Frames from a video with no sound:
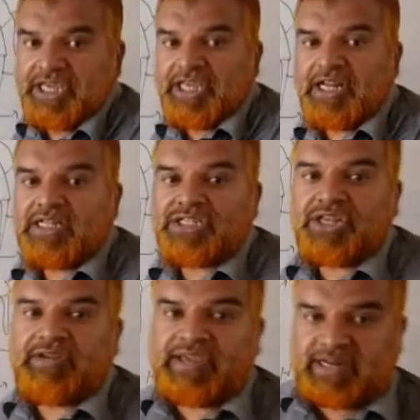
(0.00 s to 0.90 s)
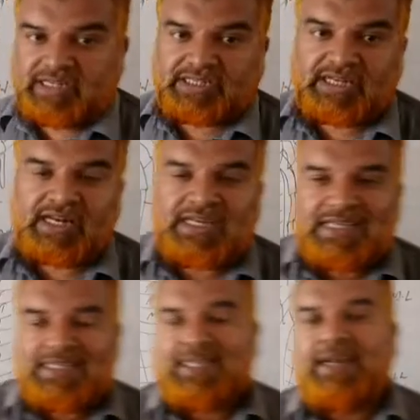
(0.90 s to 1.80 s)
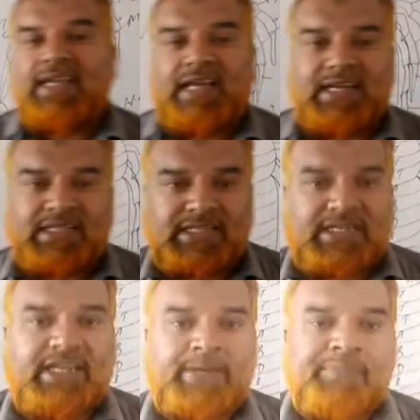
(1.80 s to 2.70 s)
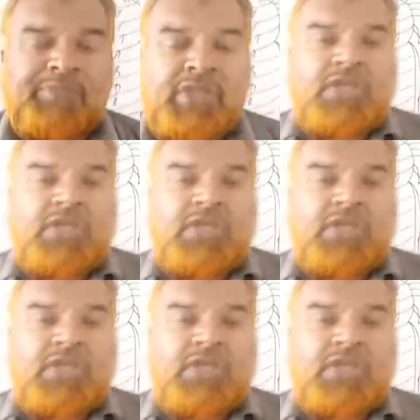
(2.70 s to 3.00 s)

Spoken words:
Anal cirri arises. Clear?